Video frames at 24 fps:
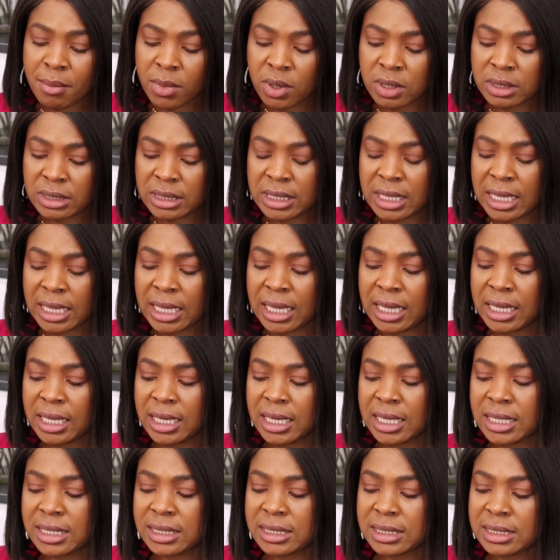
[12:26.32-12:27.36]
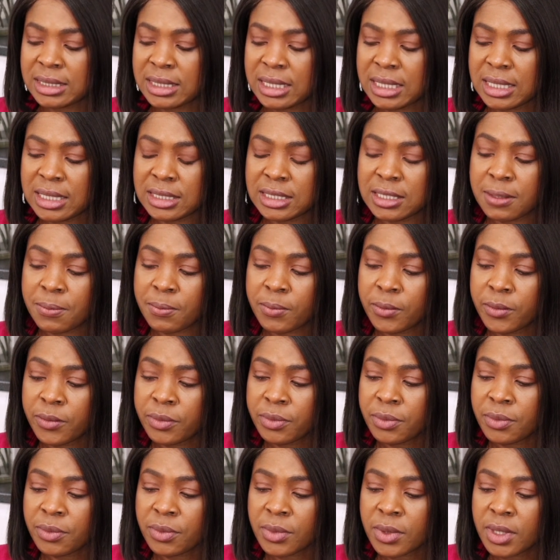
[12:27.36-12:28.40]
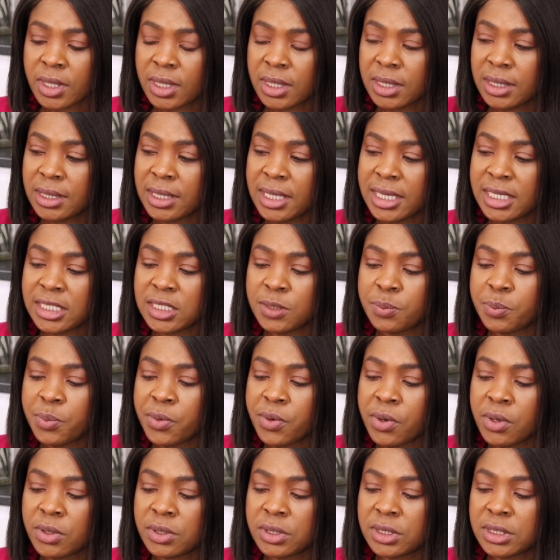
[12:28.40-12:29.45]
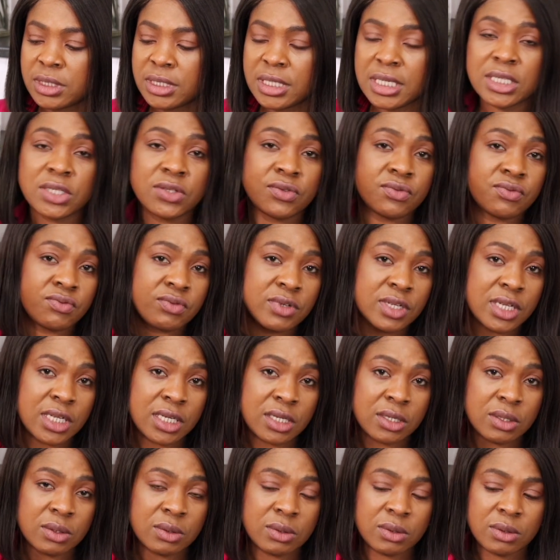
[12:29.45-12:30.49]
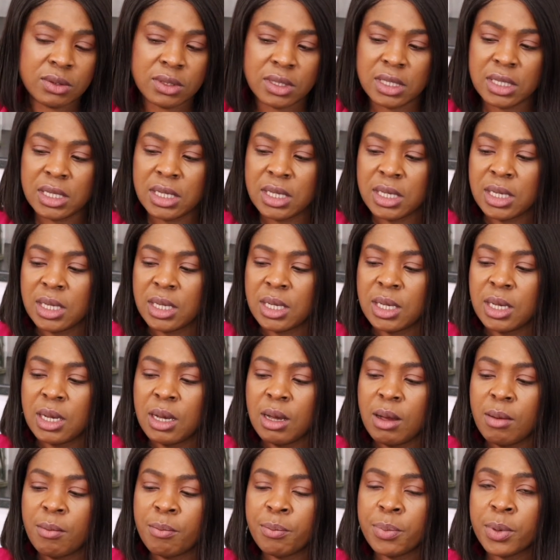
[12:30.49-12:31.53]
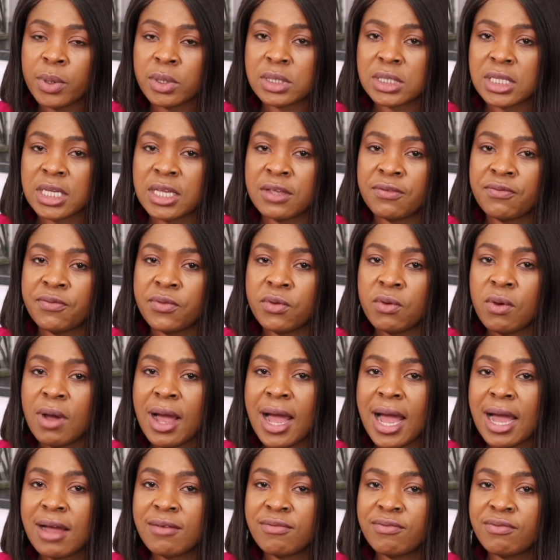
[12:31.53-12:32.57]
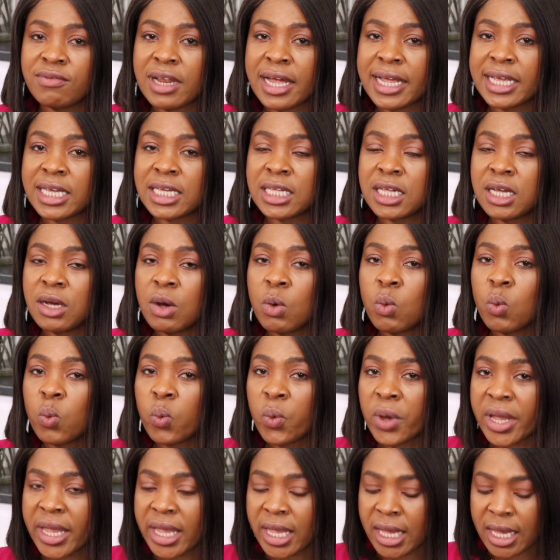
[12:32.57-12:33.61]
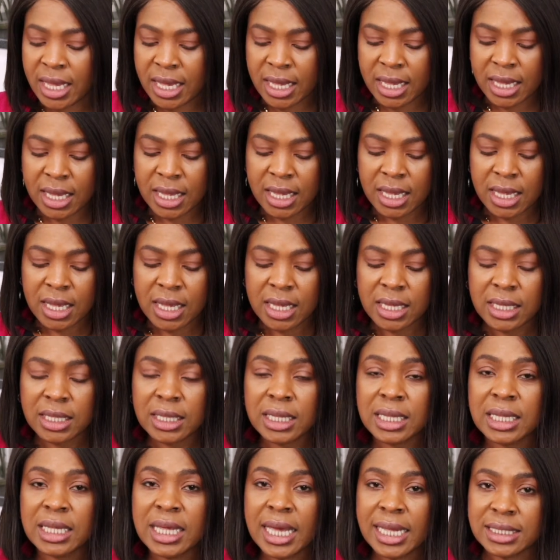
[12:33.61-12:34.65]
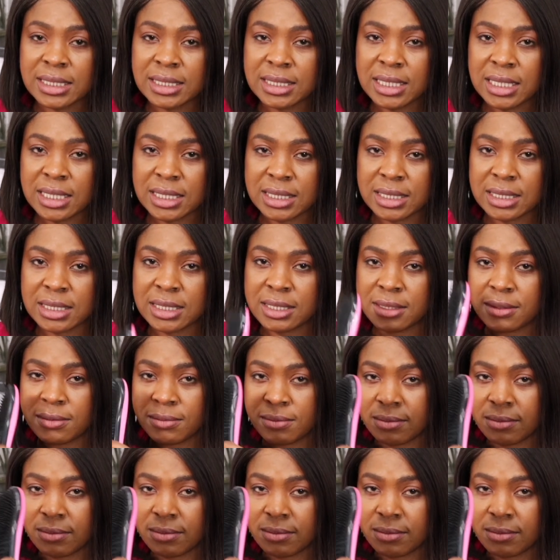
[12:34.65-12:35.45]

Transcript: more thing is this. This brush is really good, but if you have like a wig, get this,